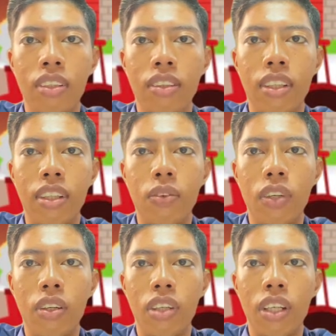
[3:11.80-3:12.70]

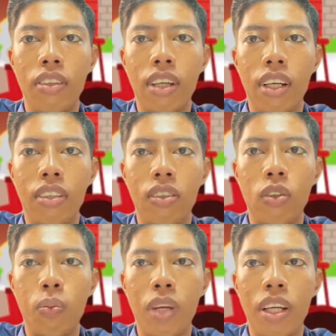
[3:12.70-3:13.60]
will result is
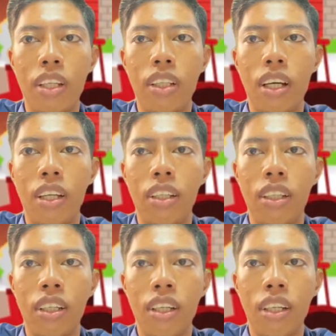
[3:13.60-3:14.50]
good planning
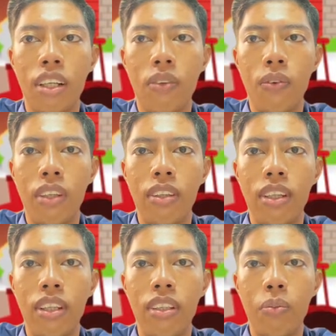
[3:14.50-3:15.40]
and
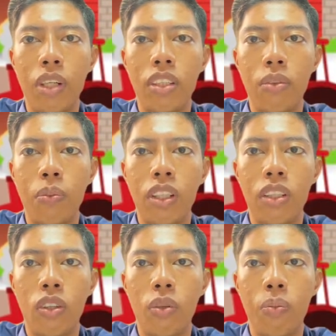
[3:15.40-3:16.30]
efficient management
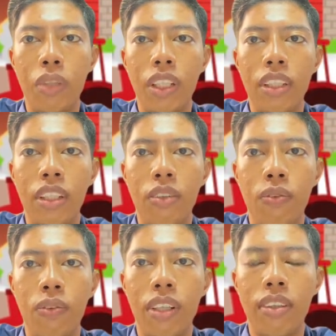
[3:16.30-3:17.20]
not being
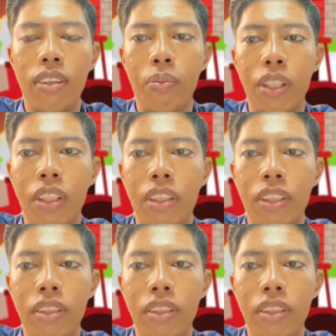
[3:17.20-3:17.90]
feasible.